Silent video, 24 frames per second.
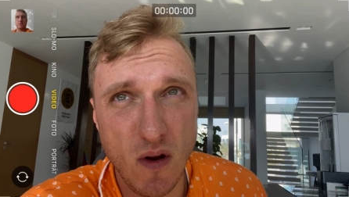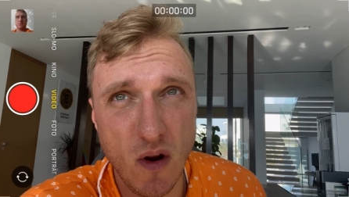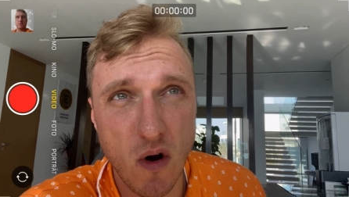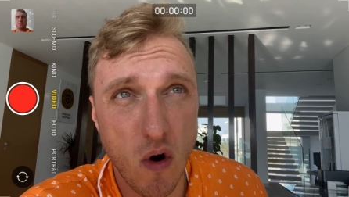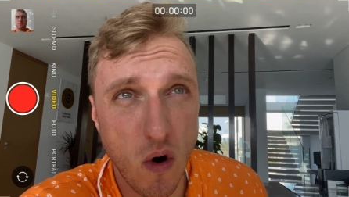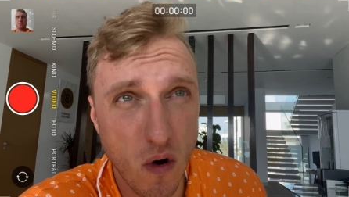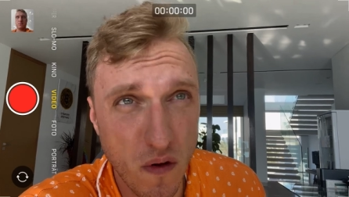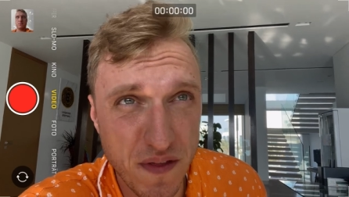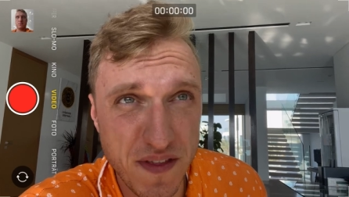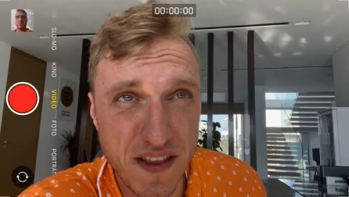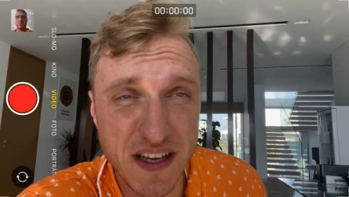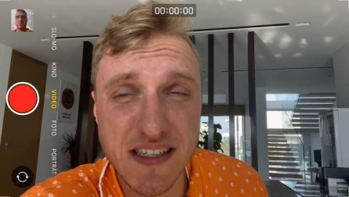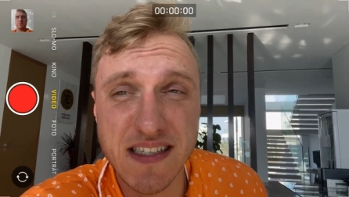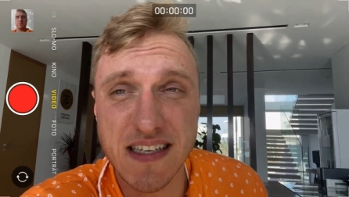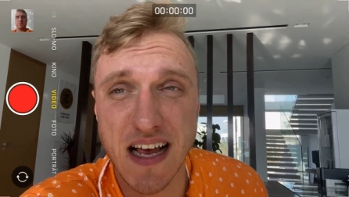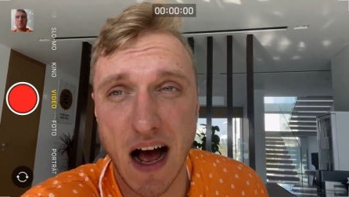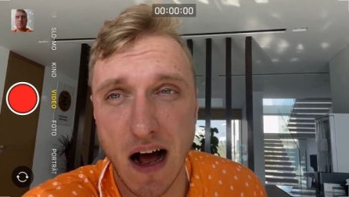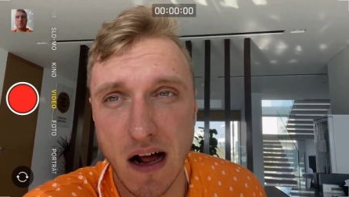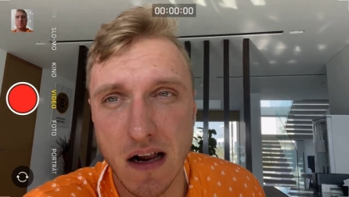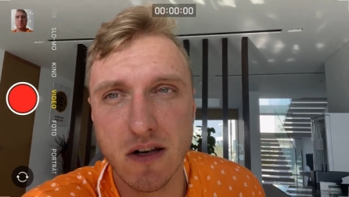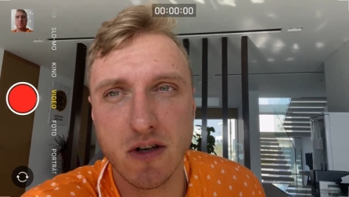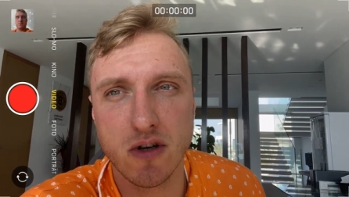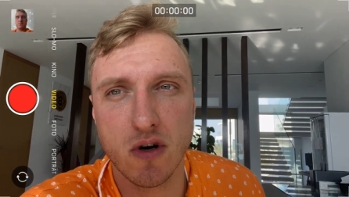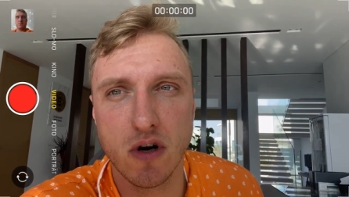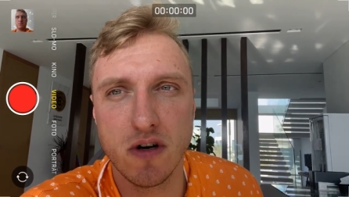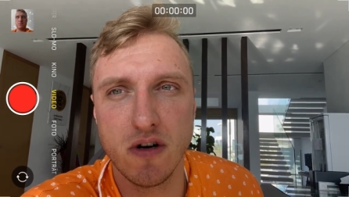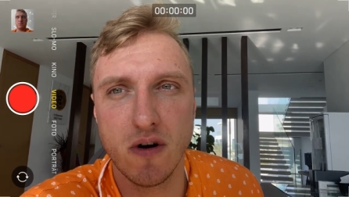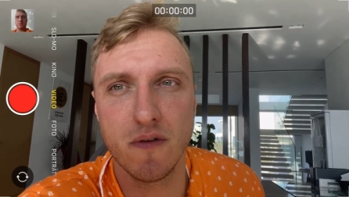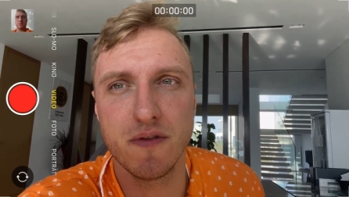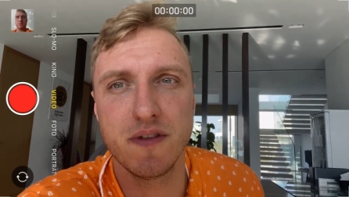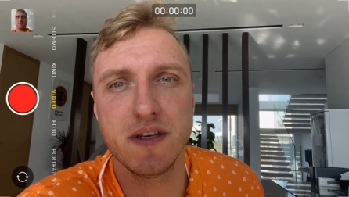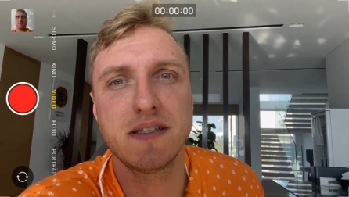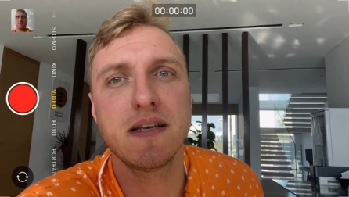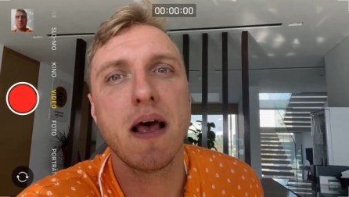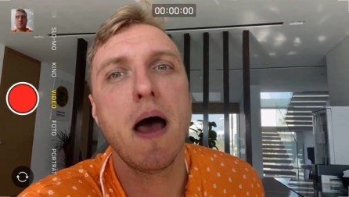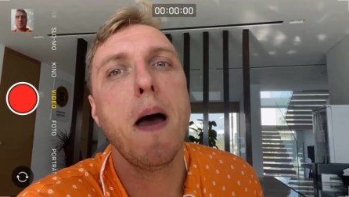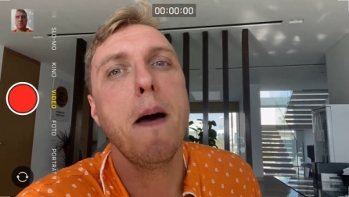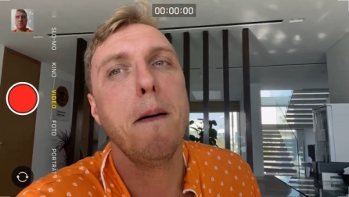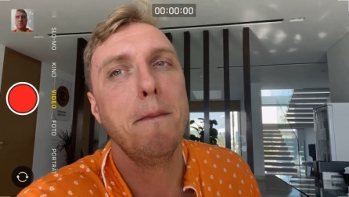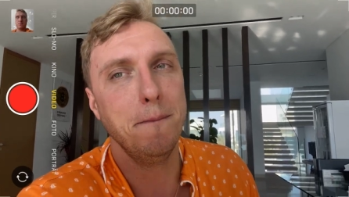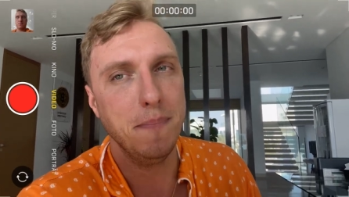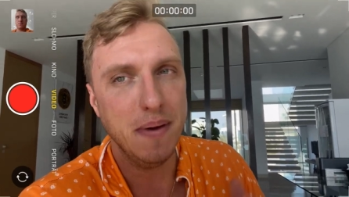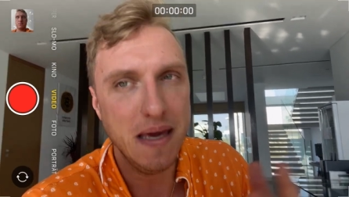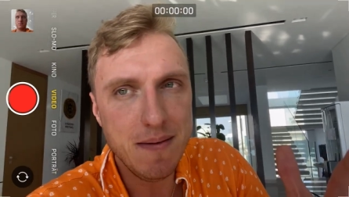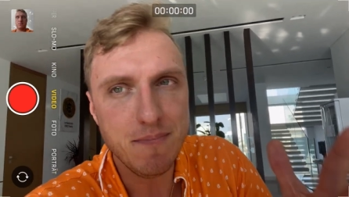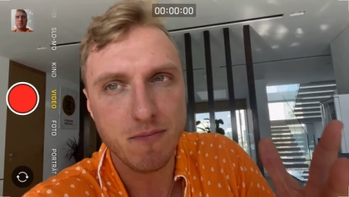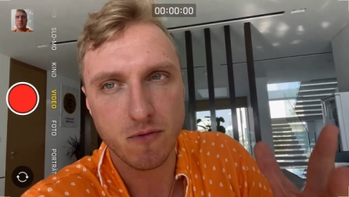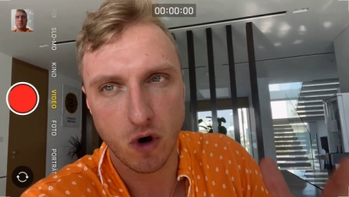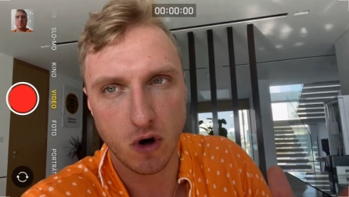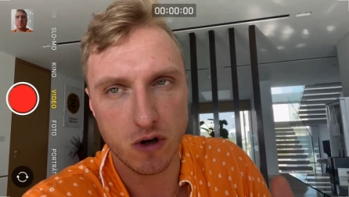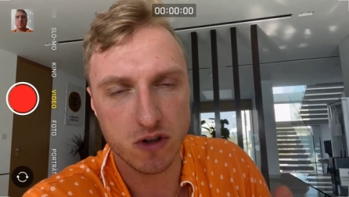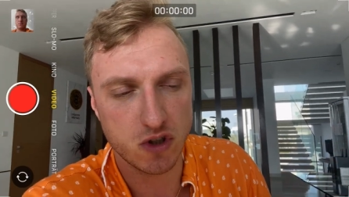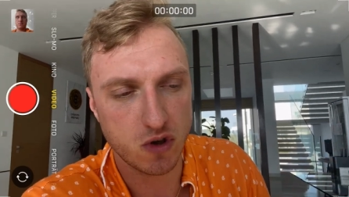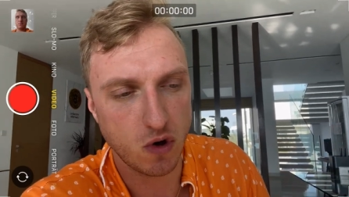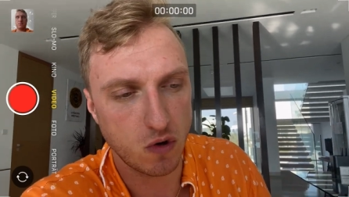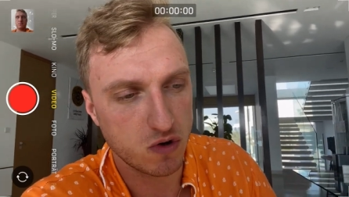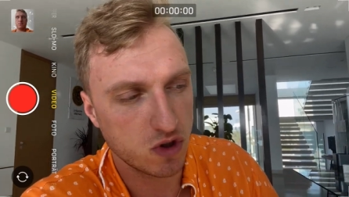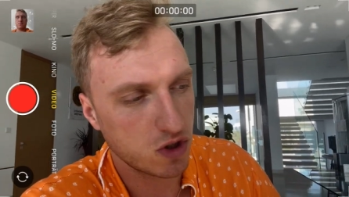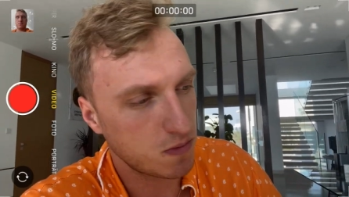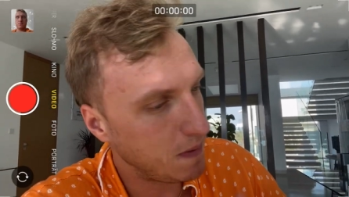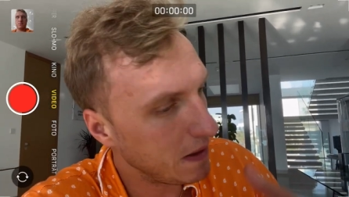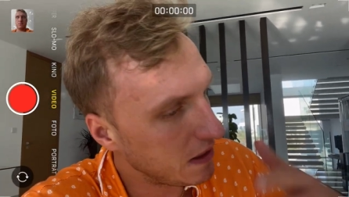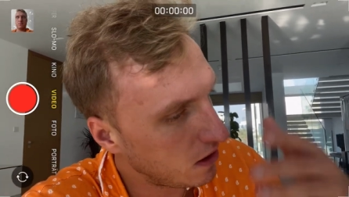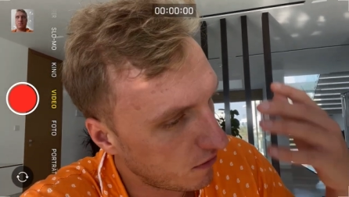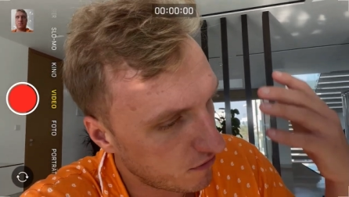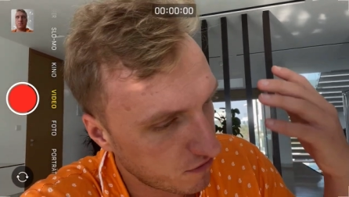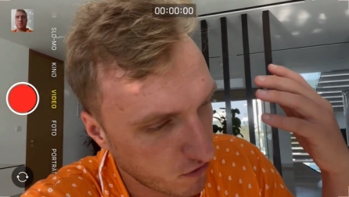on this altcoin, on this meme coin, so to speak, of